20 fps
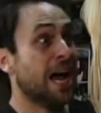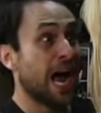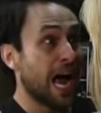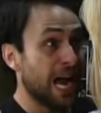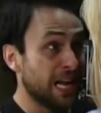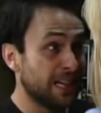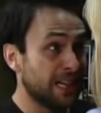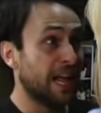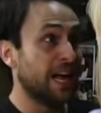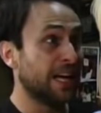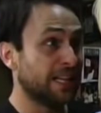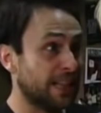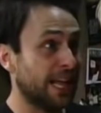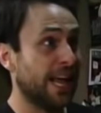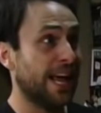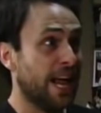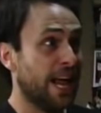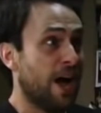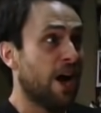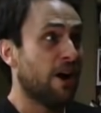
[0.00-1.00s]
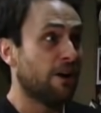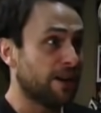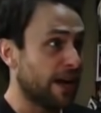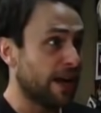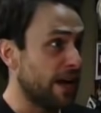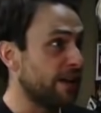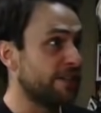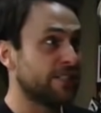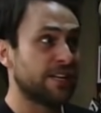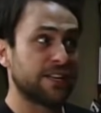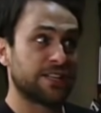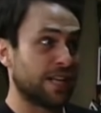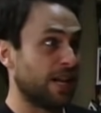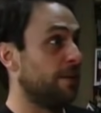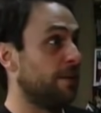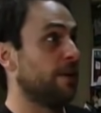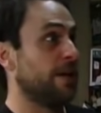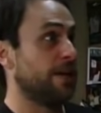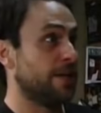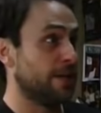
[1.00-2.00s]
I like that. Mm-hmm. Okay, it's just gonna
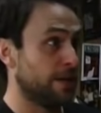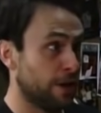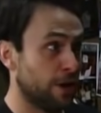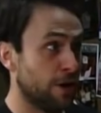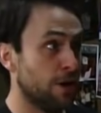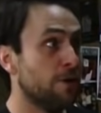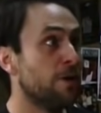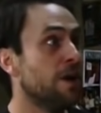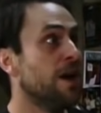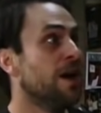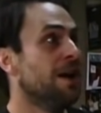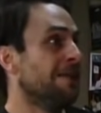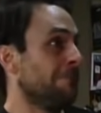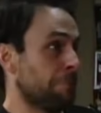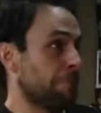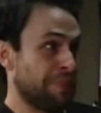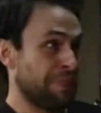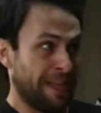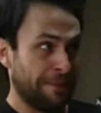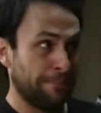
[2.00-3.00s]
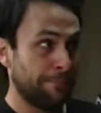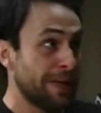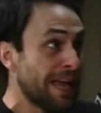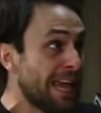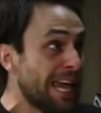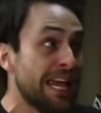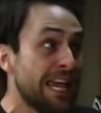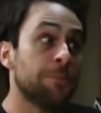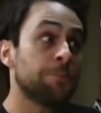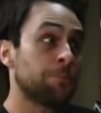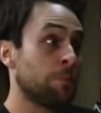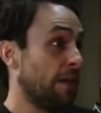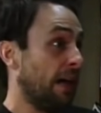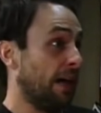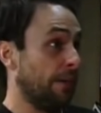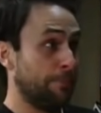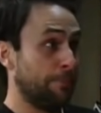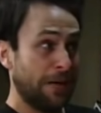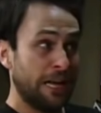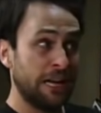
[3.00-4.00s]
be it's you. It's gonna be fine. And me. Mm -hmm. And
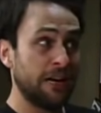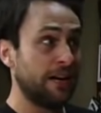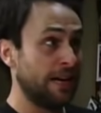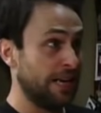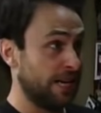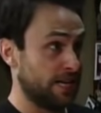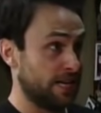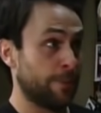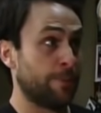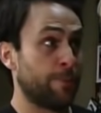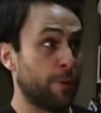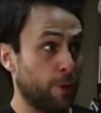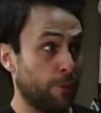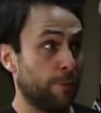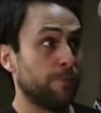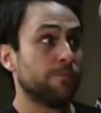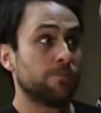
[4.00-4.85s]
Peter Nincompoop.